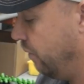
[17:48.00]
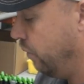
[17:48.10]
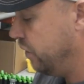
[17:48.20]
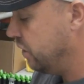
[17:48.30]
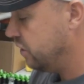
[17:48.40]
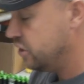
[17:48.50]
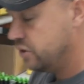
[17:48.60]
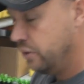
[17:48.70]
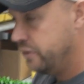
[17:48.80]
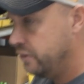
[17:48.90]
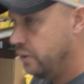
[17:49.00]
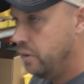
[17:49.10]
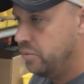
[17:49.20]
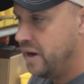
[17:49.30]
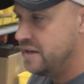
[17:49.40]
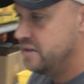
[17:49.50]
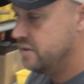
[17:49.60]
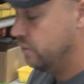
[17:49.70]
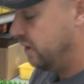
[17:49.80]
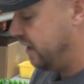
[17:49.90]
Or you can just go through the whole
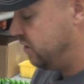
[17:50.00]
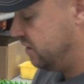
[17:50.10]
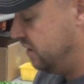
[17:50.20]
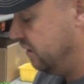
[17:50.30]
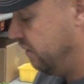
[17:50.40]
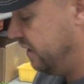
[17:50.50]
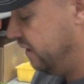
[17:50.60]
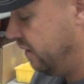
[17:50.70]
process of what I just did right